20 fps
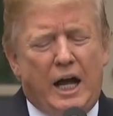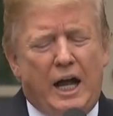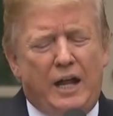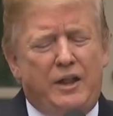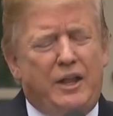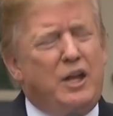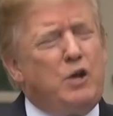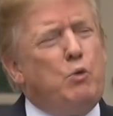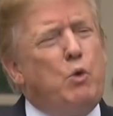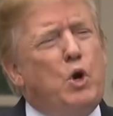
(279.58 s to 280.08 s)

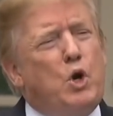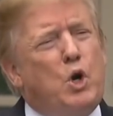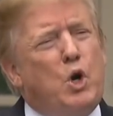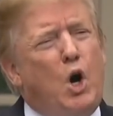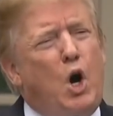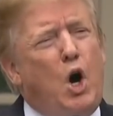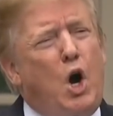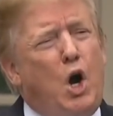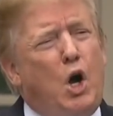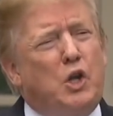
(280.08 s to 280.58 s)
And they were
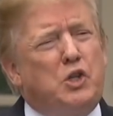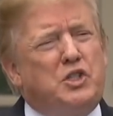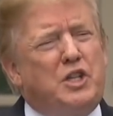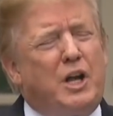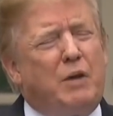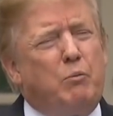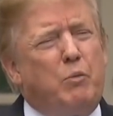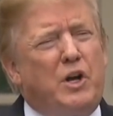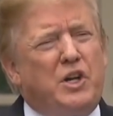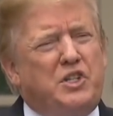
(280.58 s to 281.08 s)
calls
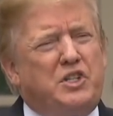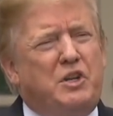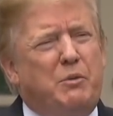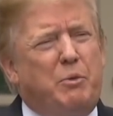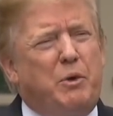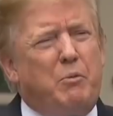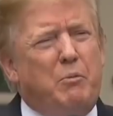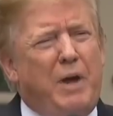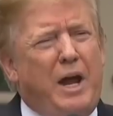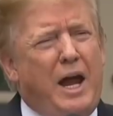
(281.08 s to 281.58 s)
that must
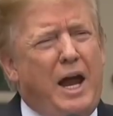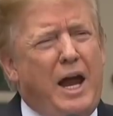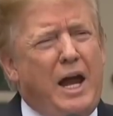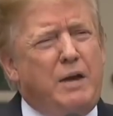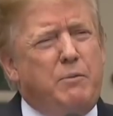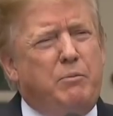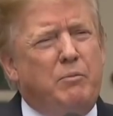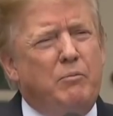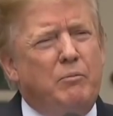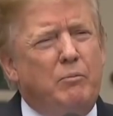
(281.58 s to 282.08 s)
have been
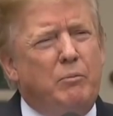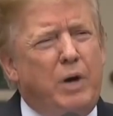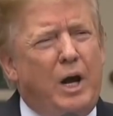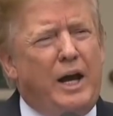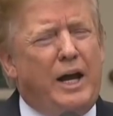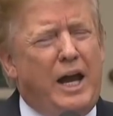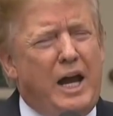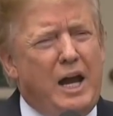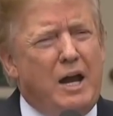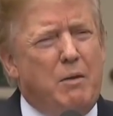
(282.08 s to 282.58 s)
made
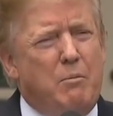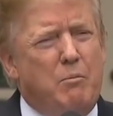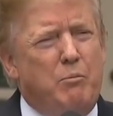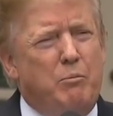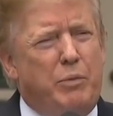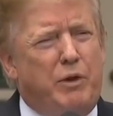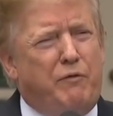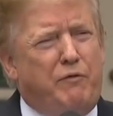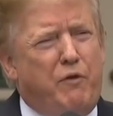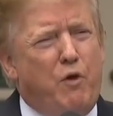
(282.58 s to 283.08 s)
by
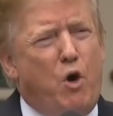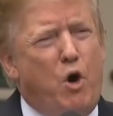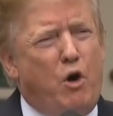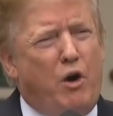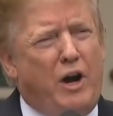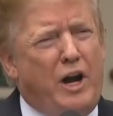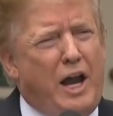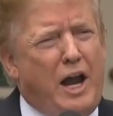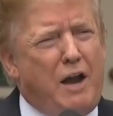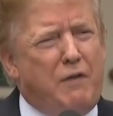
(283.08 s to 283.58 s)
him
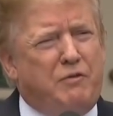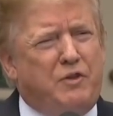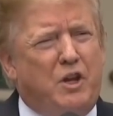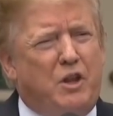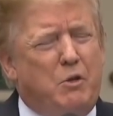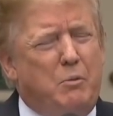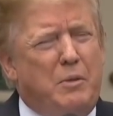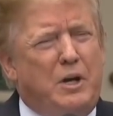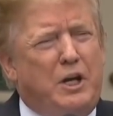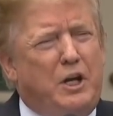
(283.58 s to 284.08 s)
before and after
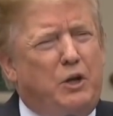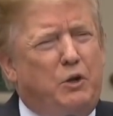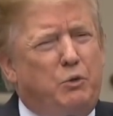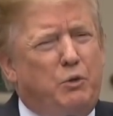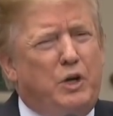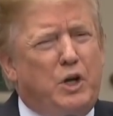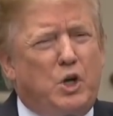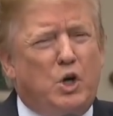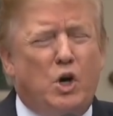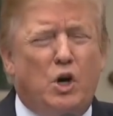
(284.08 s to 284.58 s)
the meeting,
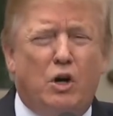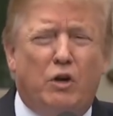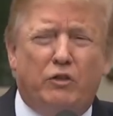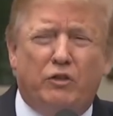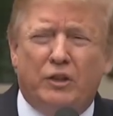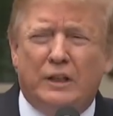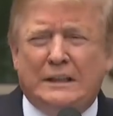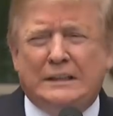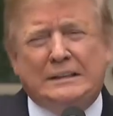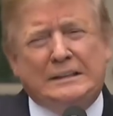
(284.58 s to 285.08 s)
three
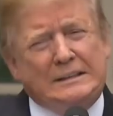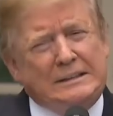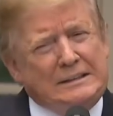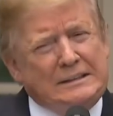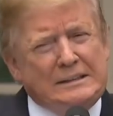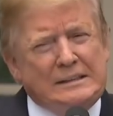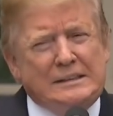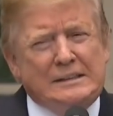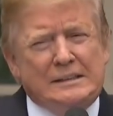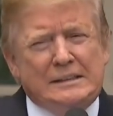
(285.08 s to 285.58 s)
calls.
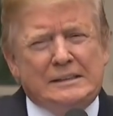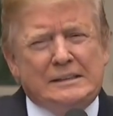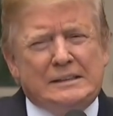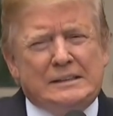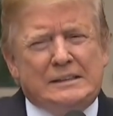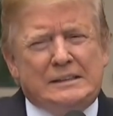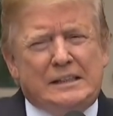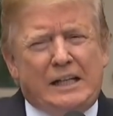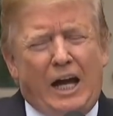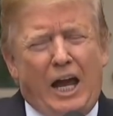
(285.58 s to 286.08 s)

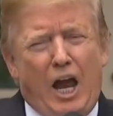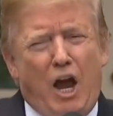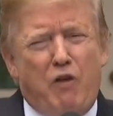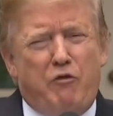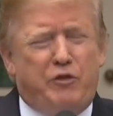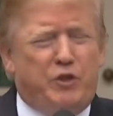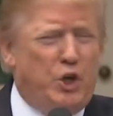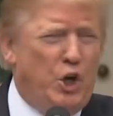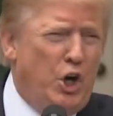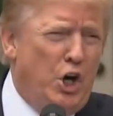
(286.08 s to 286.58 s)

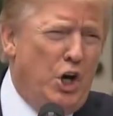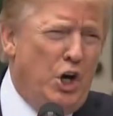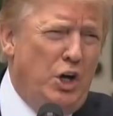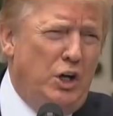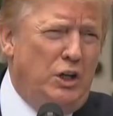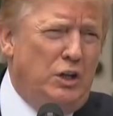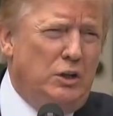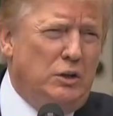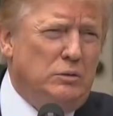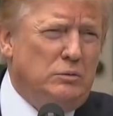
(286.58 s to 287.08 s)

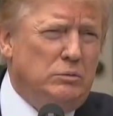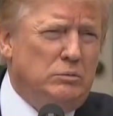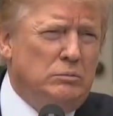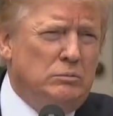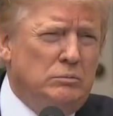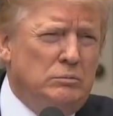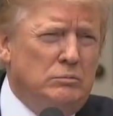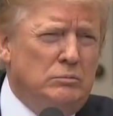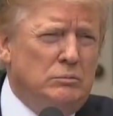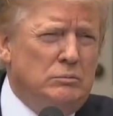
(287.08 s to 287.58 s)
After
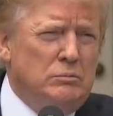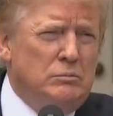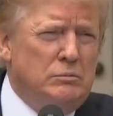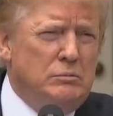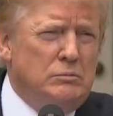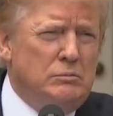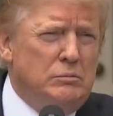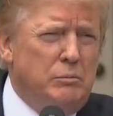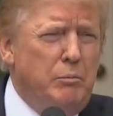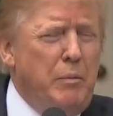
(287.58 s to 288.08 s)

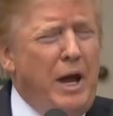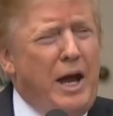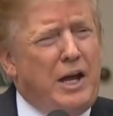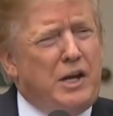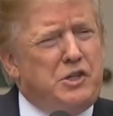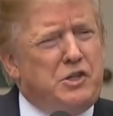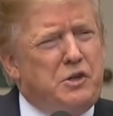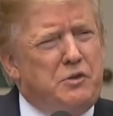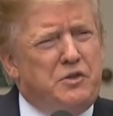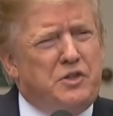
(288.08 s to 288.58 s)

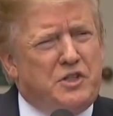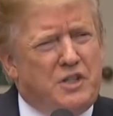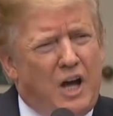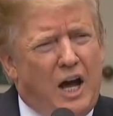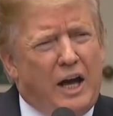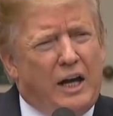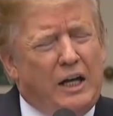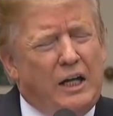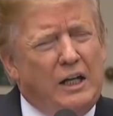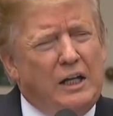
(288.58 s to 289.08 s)
massive
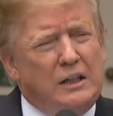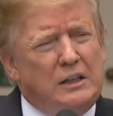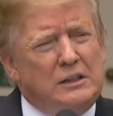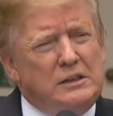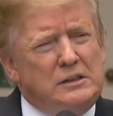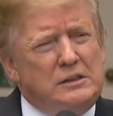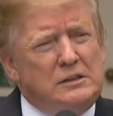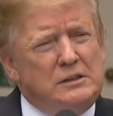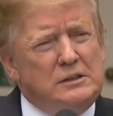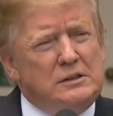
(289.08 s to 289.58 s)
study
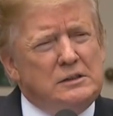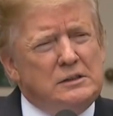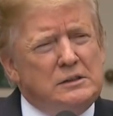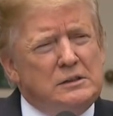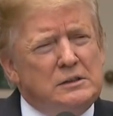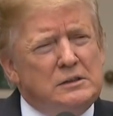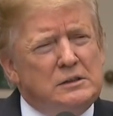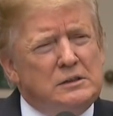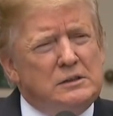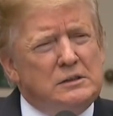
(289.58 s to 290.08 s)

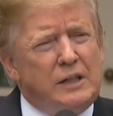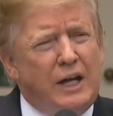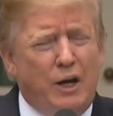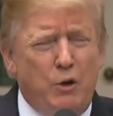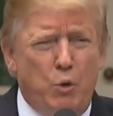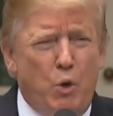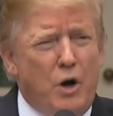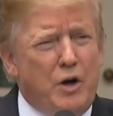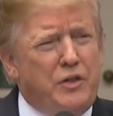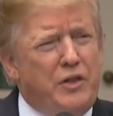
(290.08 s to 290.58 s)

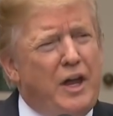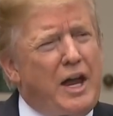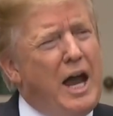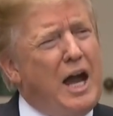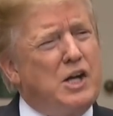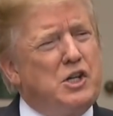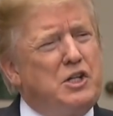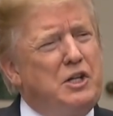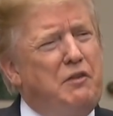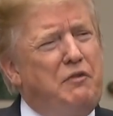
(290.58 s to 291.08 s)
at work, they
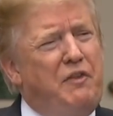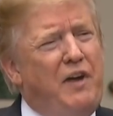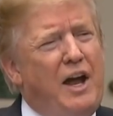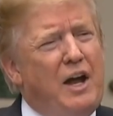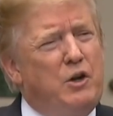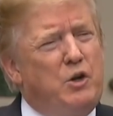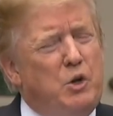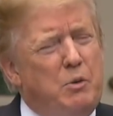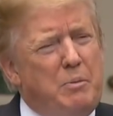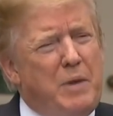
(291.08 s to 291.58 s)
actually
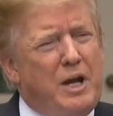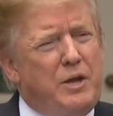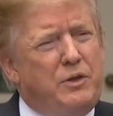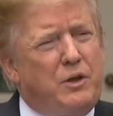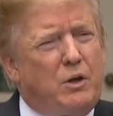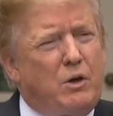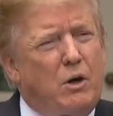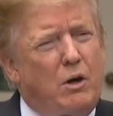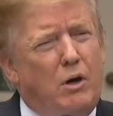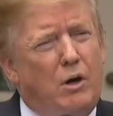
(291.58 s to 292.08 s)
found who made
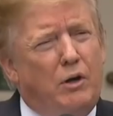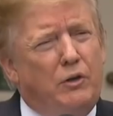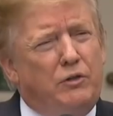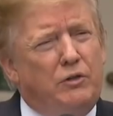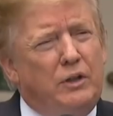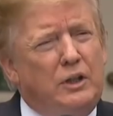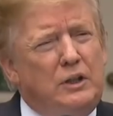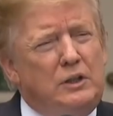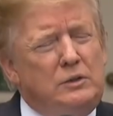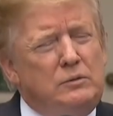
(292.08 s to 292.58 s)
the
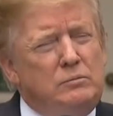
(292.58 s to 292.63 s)
calls.